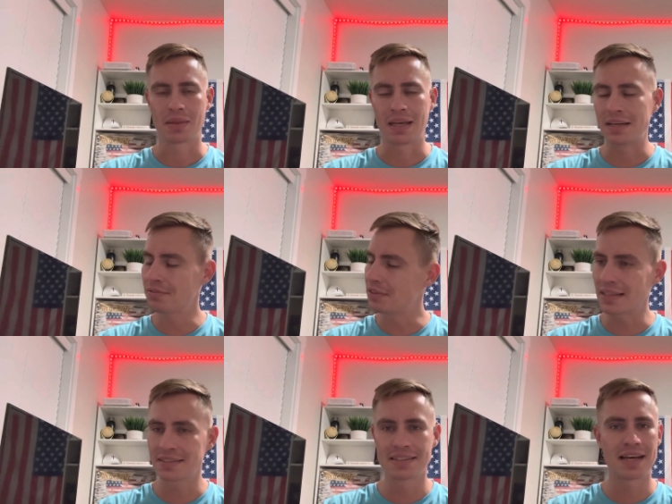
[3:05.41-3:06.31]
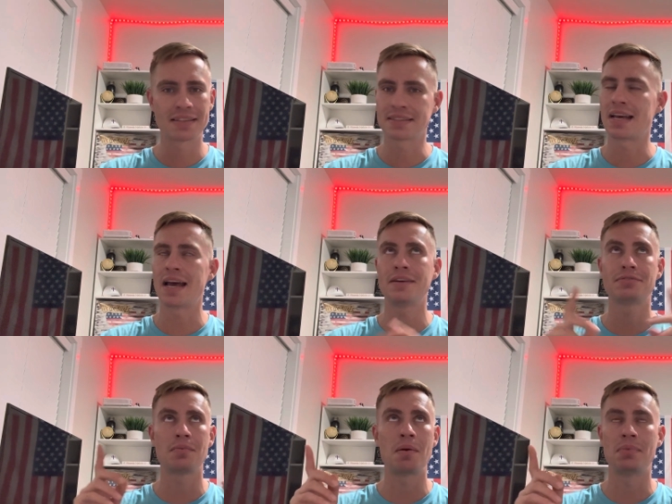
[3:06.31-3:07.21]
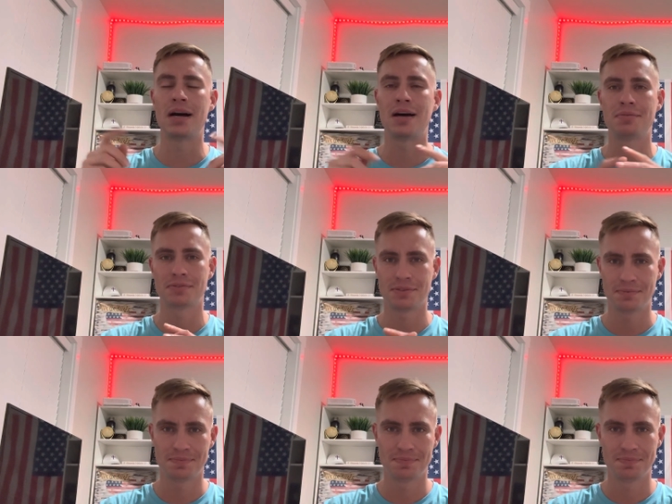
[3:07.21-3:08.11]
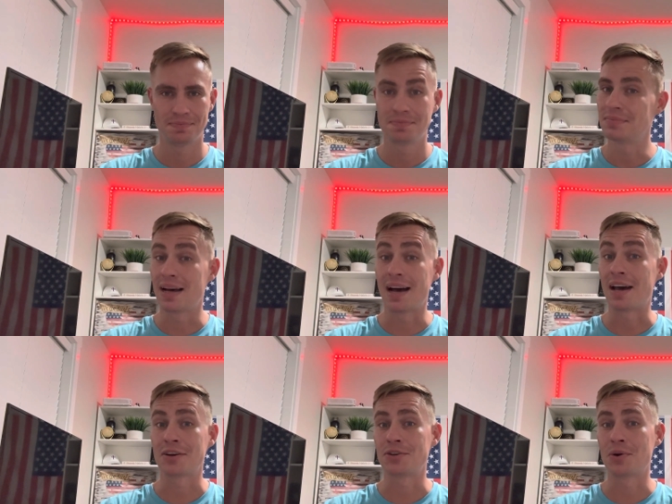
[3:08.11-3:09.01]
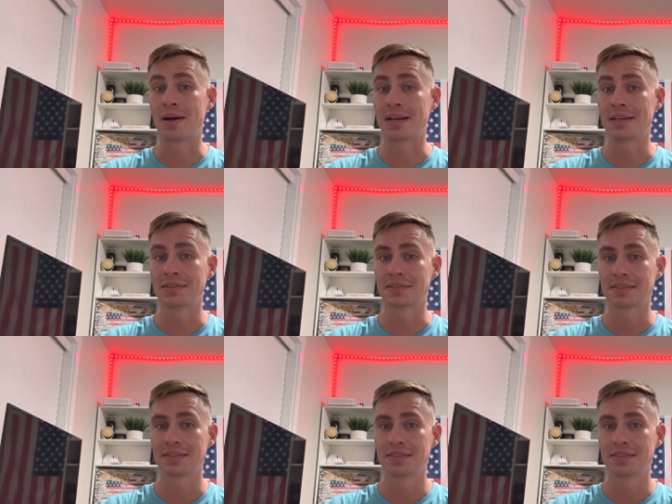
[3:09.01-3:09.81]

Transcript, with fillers: And if that's not a sign from above, I don't know what else.